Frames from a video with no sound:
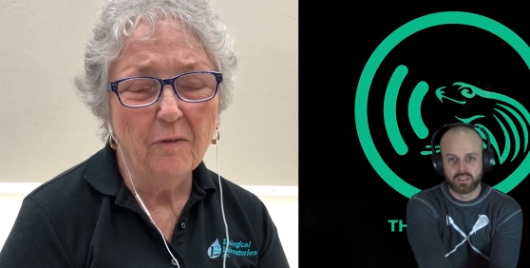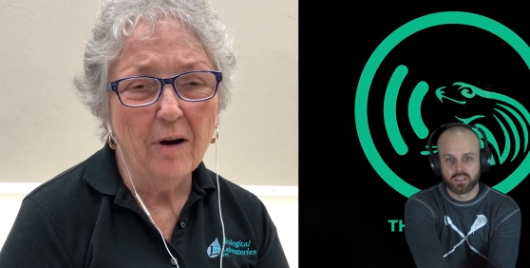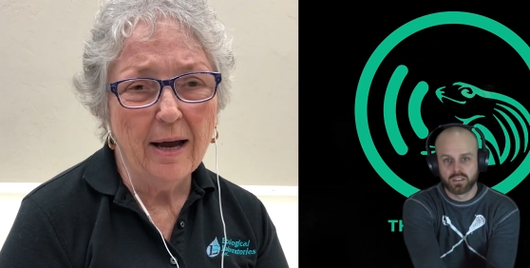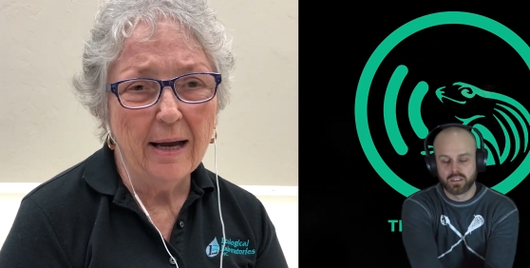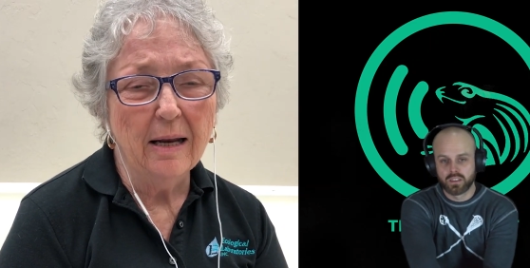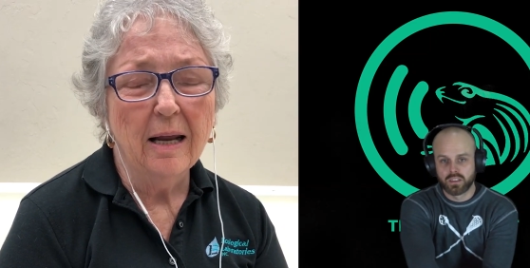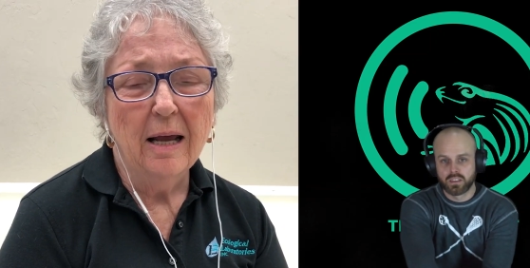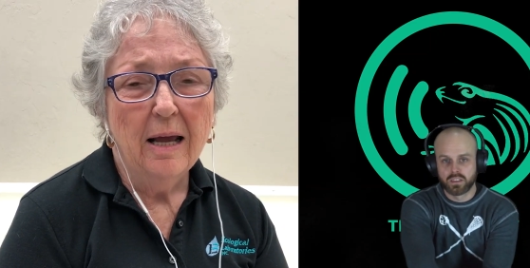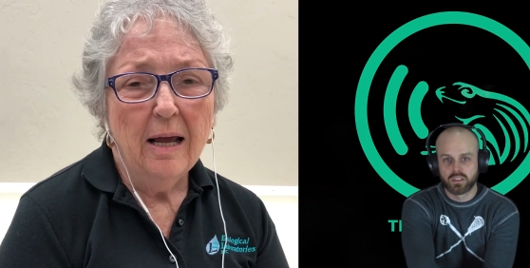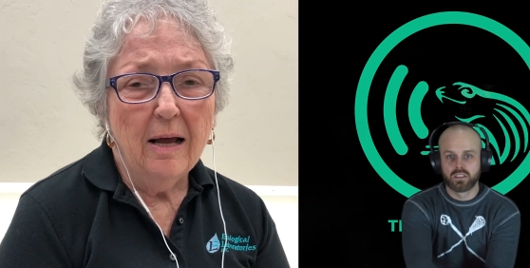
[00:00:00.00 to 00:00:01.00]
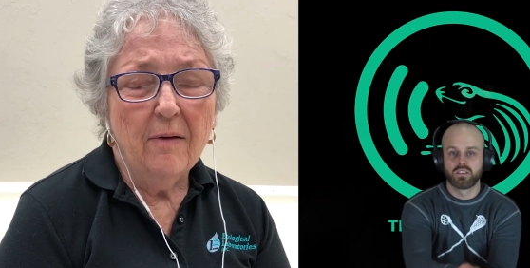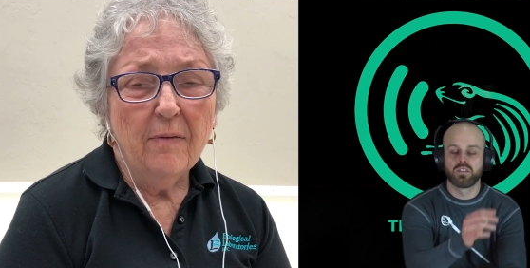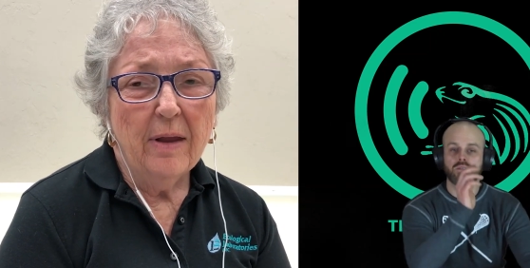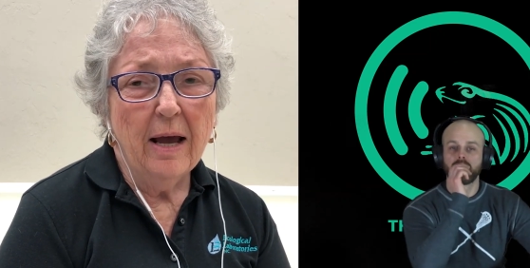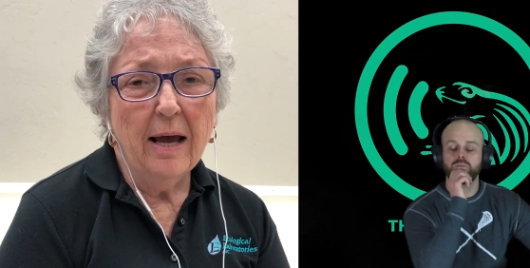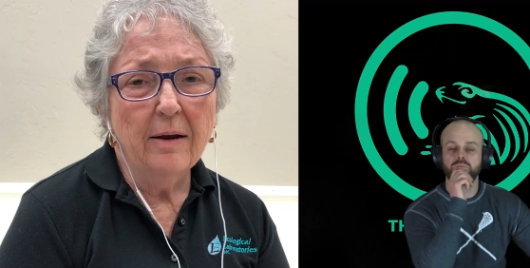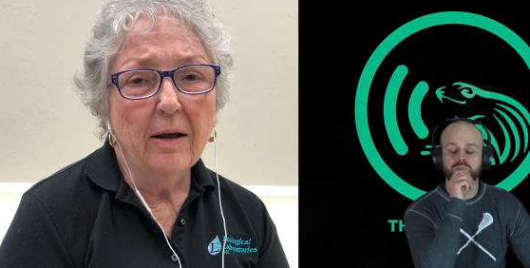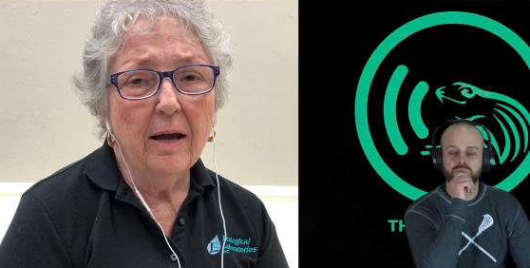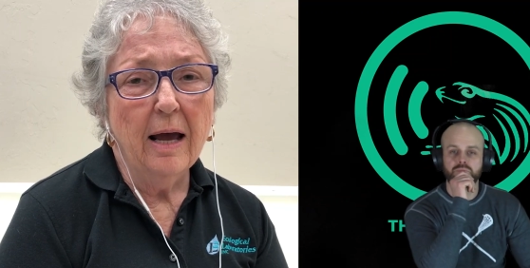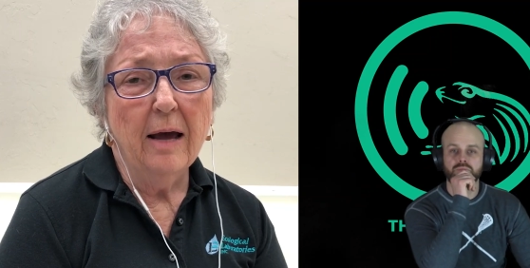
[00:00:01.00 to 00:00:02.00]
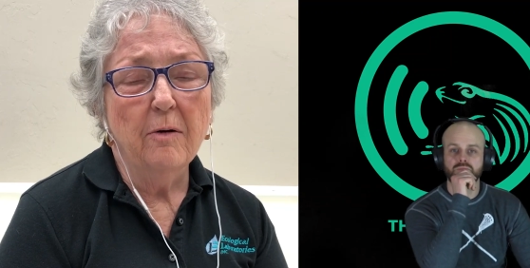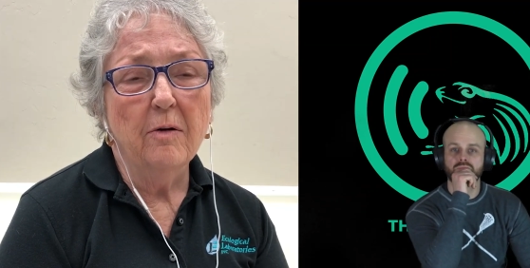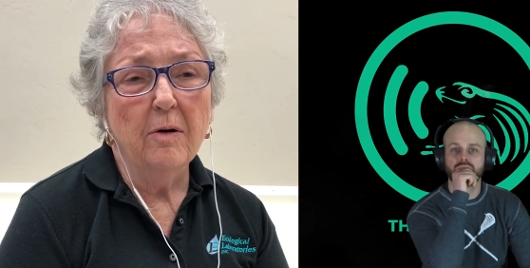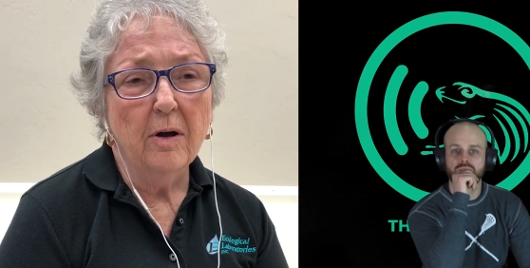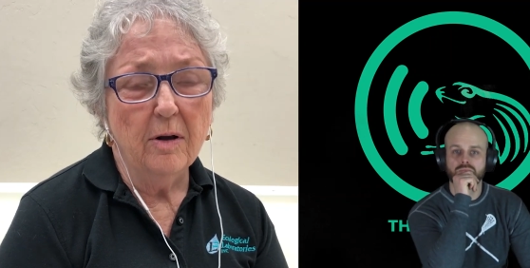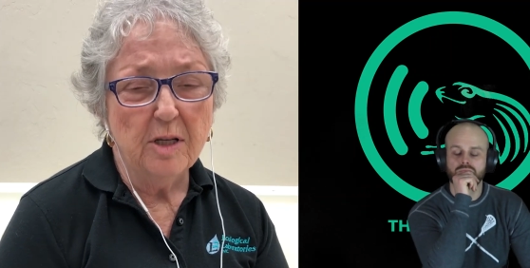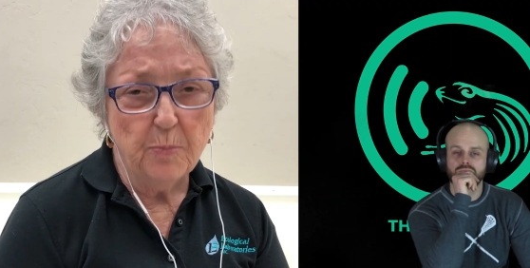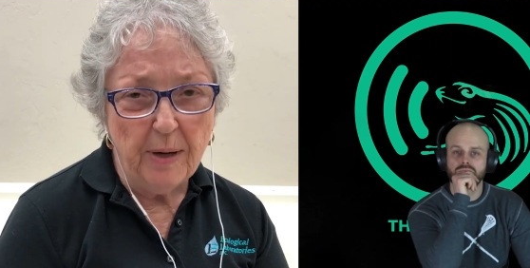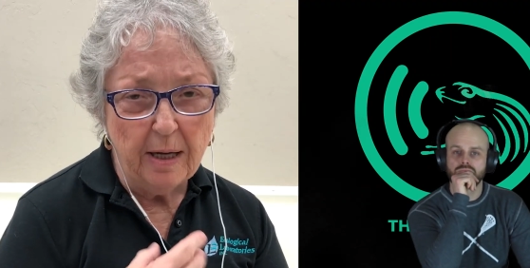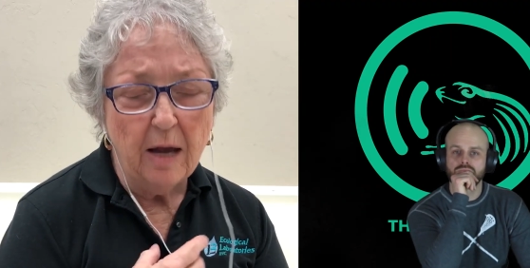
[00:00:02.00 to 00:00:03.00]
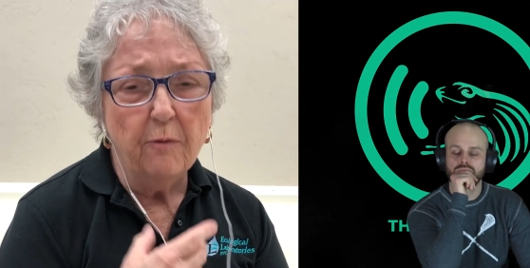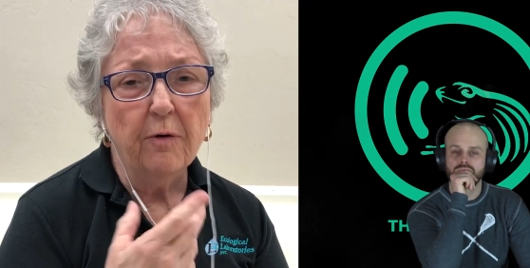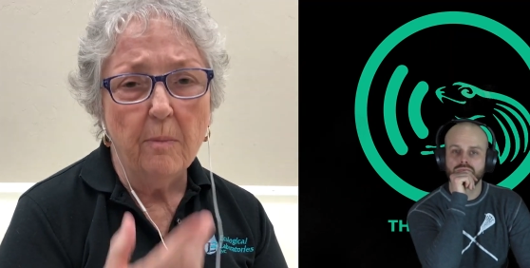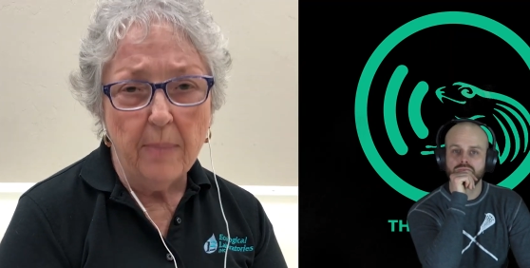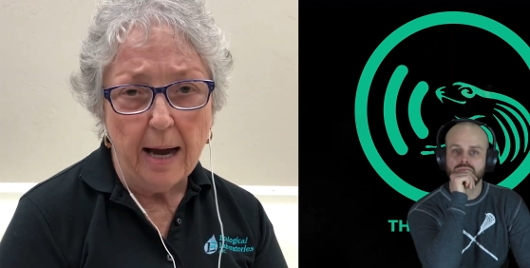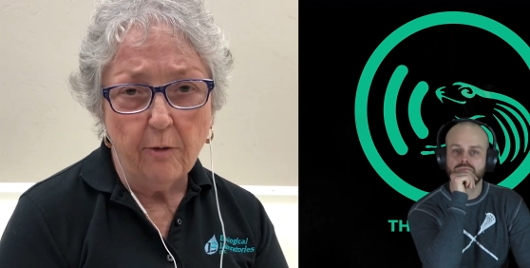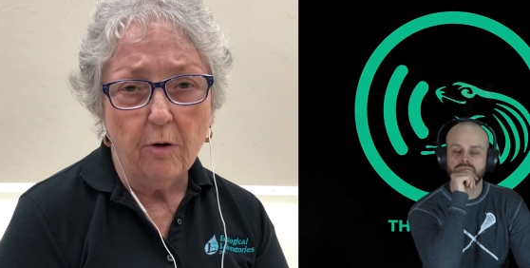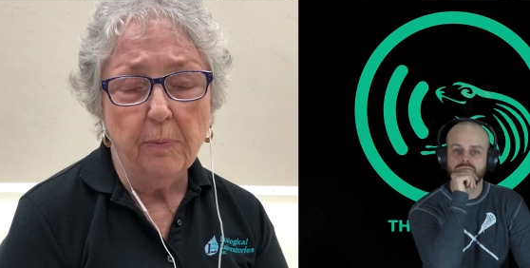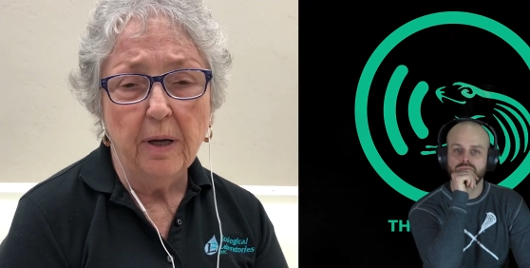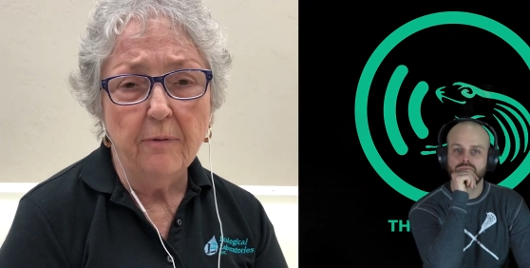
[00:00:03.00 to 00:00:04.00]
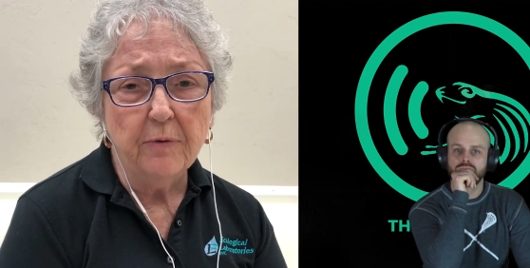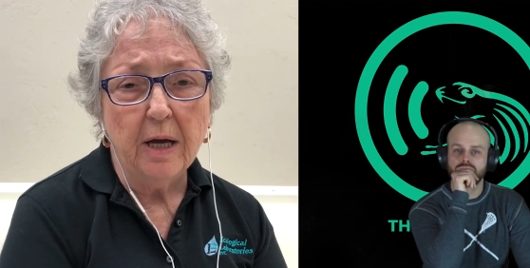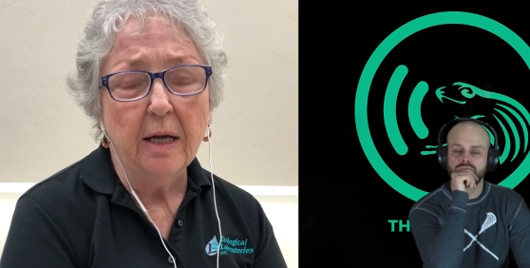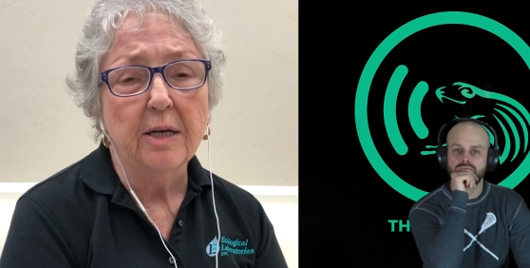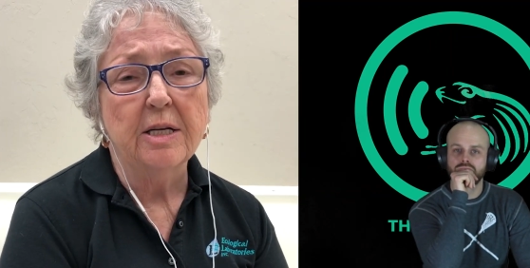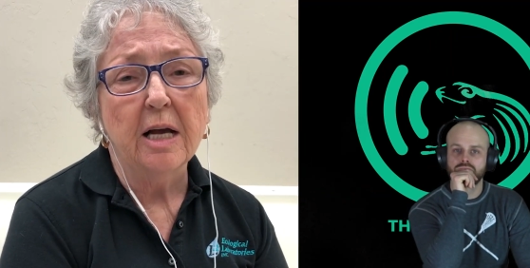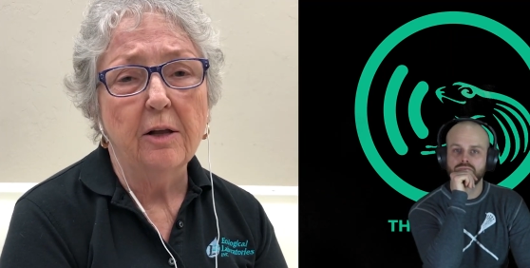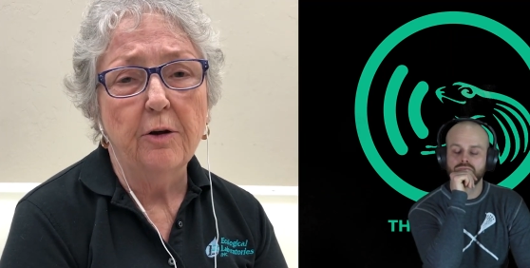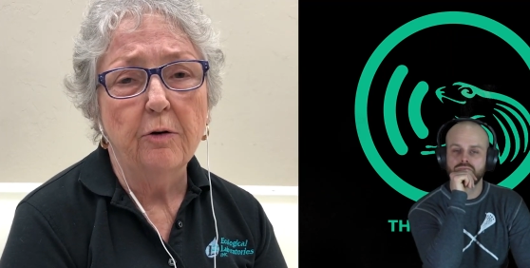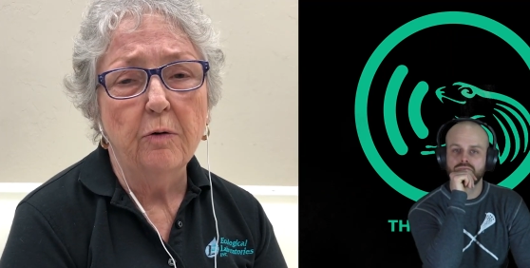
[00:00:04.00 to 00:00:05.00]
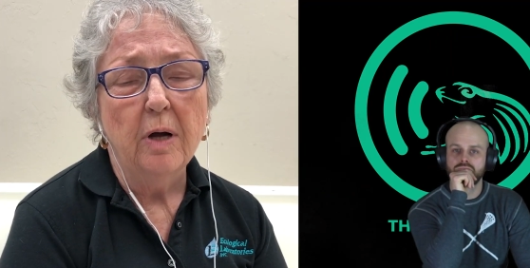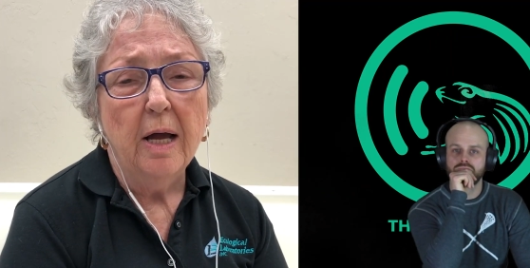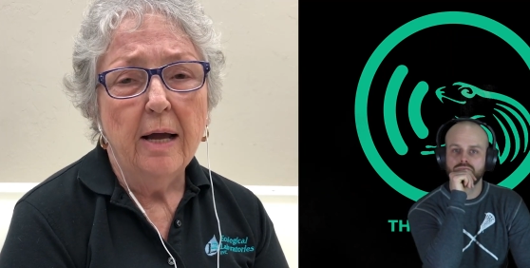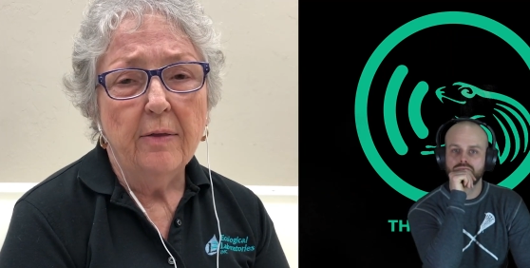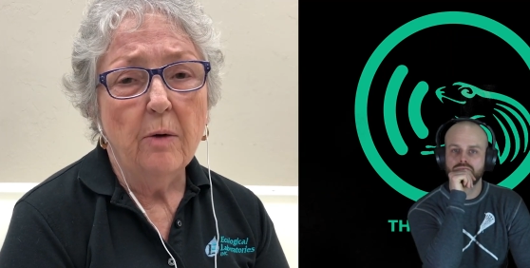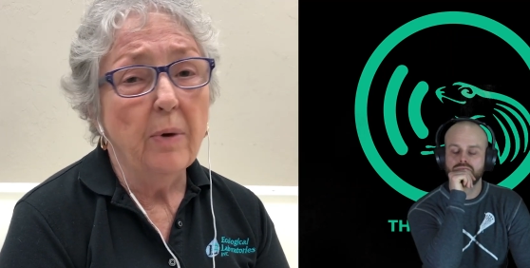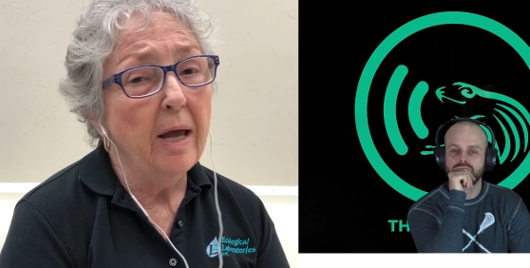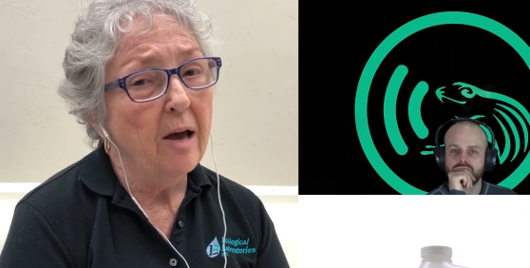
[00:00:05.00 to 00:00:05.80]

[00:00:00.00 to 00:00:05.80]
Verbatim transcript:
Speaker 1: Right. And, and speaking from Microbe Lift, I can tell you that we